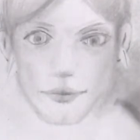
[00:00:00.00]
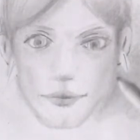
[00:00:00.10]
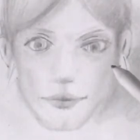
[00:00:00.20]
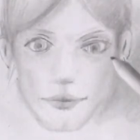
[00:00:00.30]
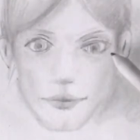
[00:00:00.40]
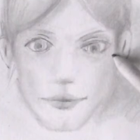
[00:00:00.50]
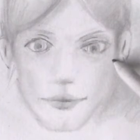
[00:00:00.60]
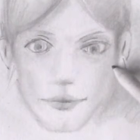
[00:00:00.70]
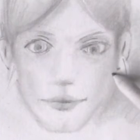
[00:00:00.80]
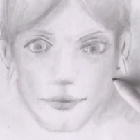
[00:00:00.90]
Do you notice
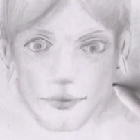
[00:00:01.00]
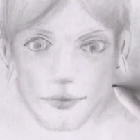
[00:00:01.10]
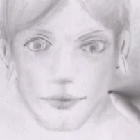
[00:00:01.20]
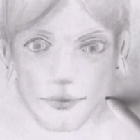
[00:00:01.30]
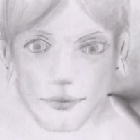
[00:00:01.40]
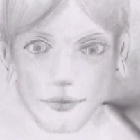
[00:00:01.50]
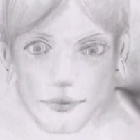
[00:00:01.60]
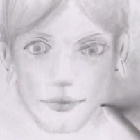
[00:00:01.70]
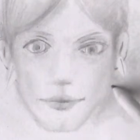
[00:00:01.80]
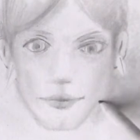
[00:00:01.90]
it's coming like
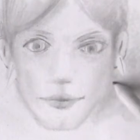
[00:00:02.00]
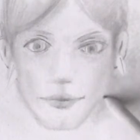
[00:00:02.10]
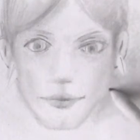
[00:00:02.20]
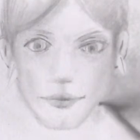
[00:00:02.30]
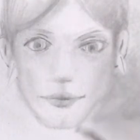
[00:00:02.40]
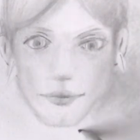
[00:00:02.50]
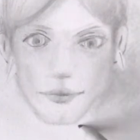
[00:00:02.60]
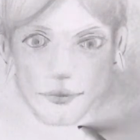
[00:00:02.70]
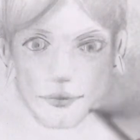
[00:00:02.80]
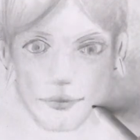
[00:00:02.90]
more
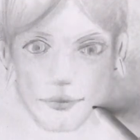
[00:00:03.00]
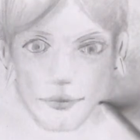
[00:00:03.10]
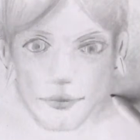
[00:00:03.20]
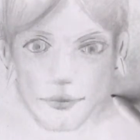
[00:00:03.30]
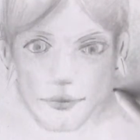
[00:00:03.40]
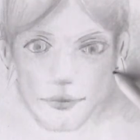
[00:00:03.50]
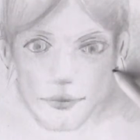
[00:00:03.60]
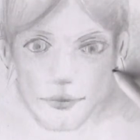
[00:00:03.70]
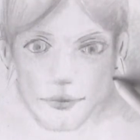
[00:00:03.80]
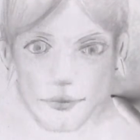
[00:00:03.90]
like
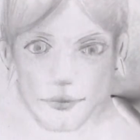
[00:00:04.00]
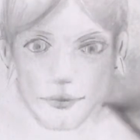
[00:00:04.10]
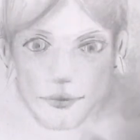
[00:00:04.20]
that?